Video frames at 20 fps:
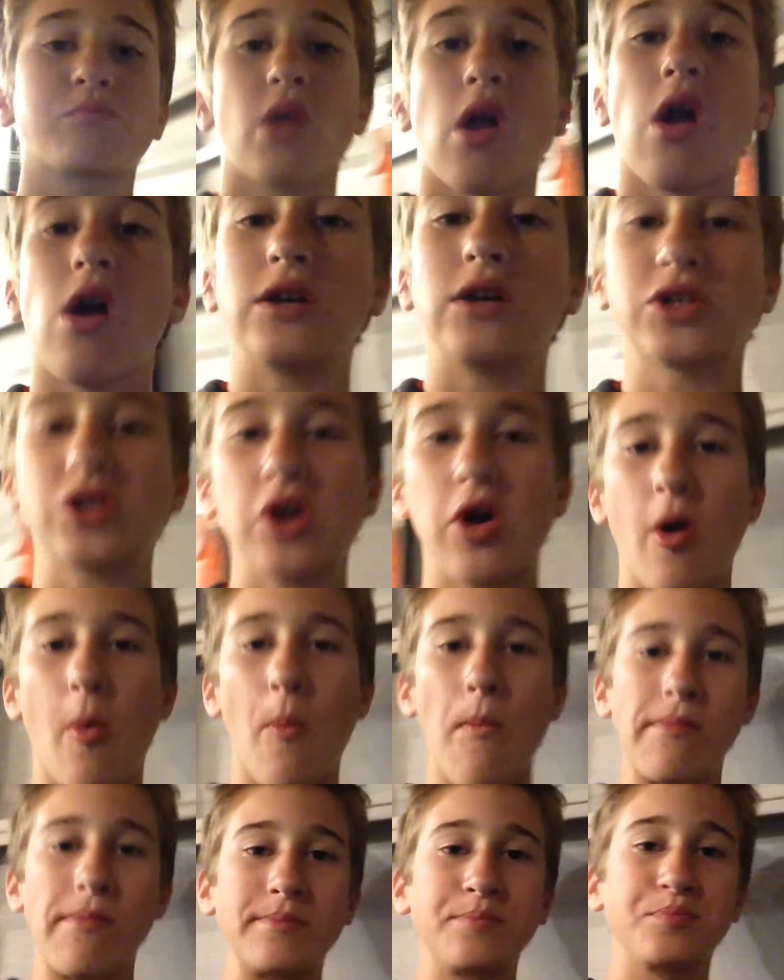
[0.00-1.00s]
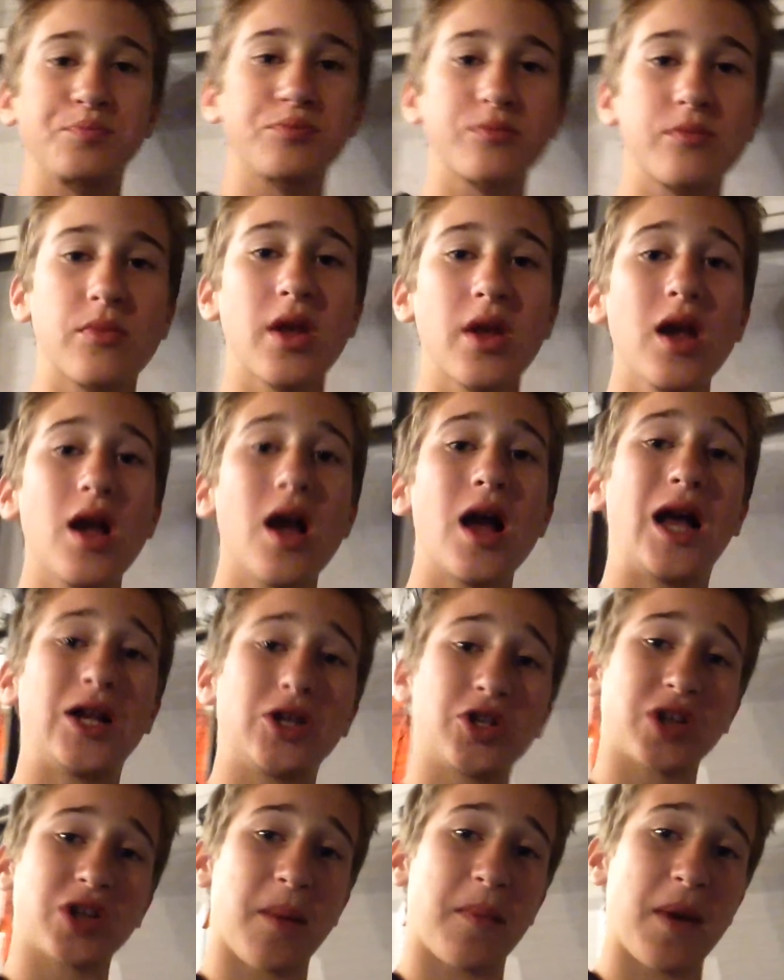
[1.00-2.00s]
Also, I
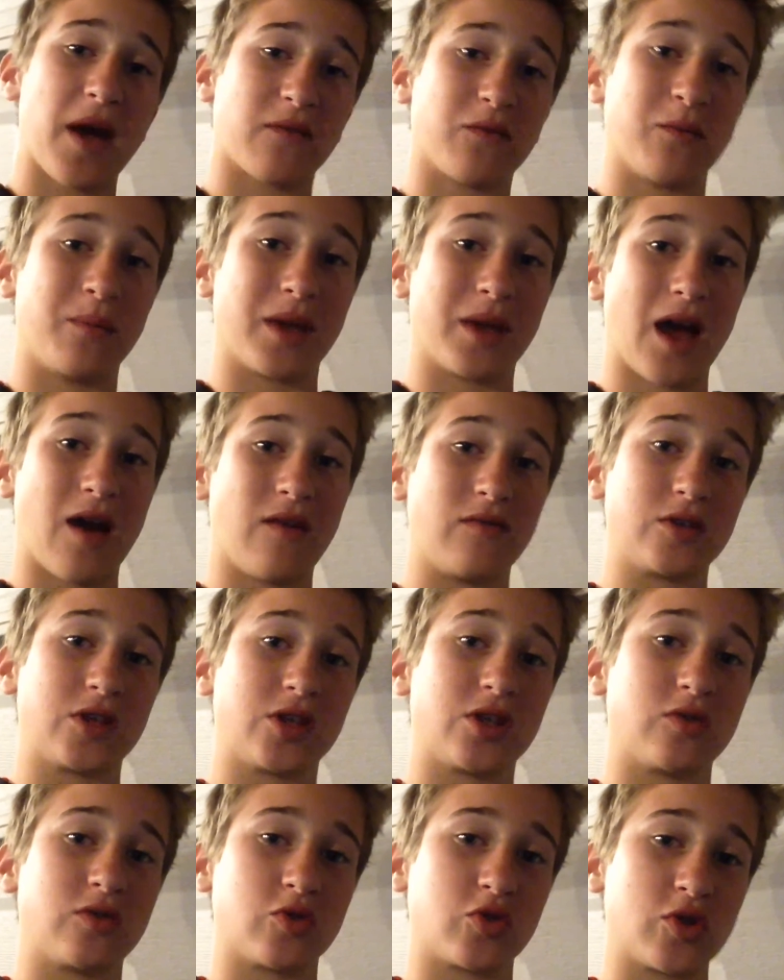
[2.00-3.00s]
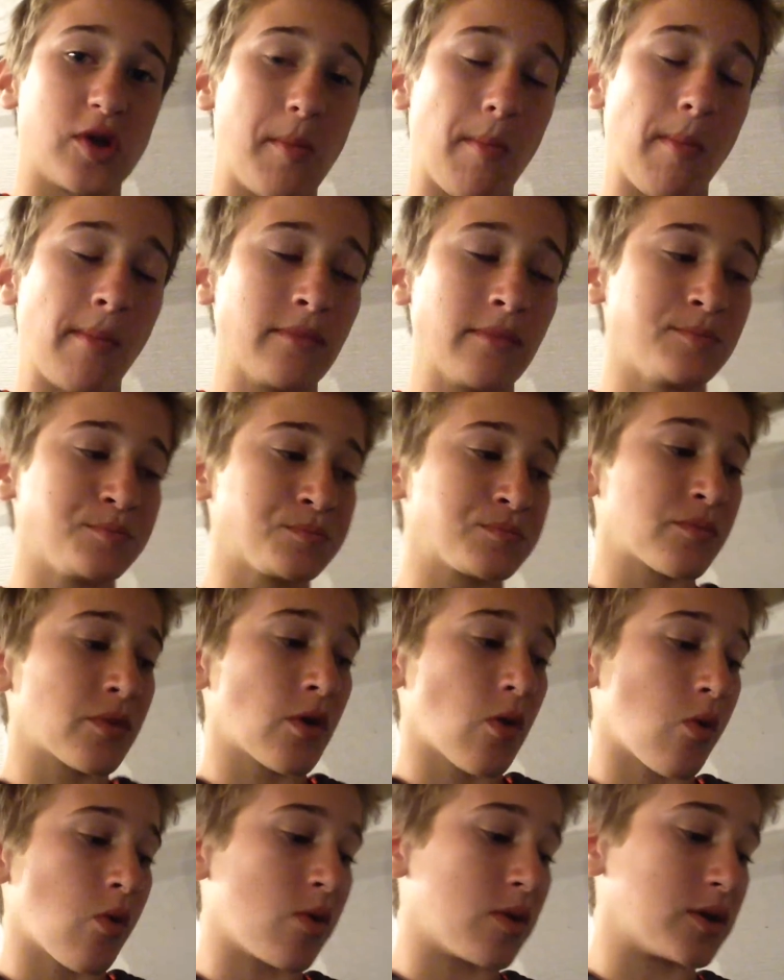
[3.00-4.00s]
just got back from Galveston trip.
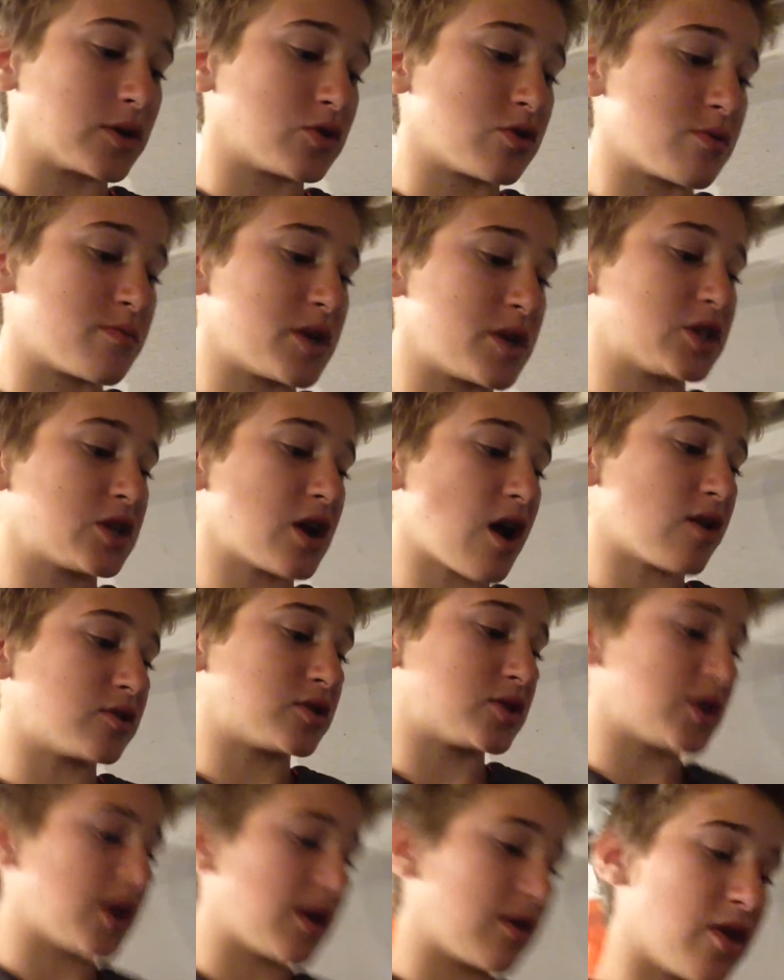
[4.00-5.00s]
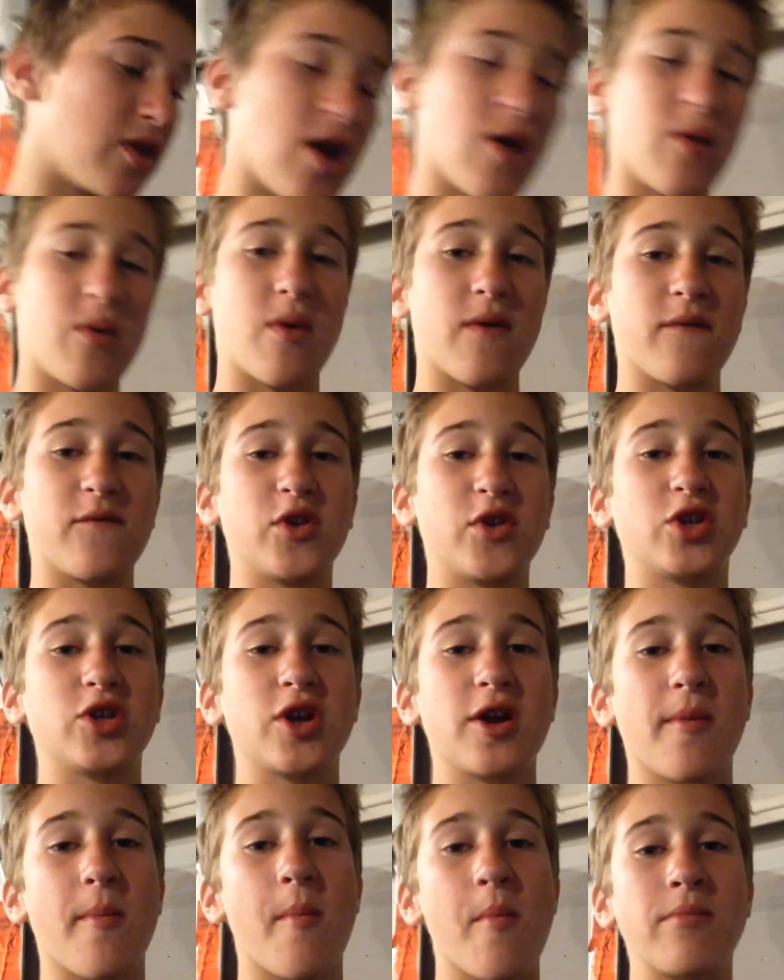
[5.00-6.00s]
We went to a beach house, stayed there, we went
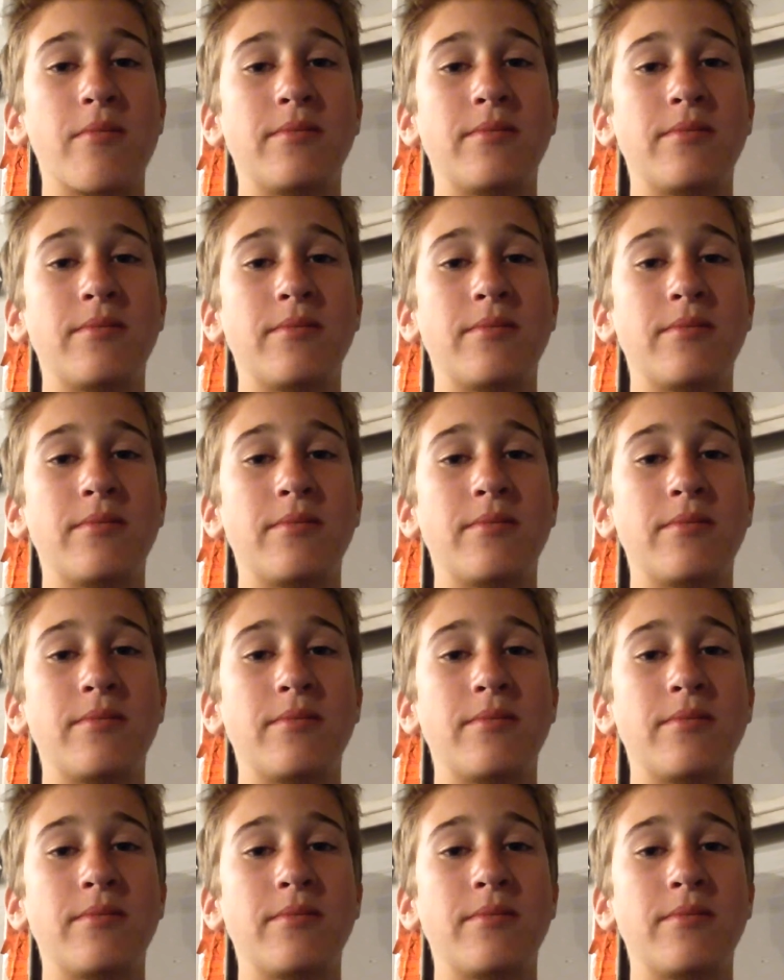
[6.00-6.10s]
fishing.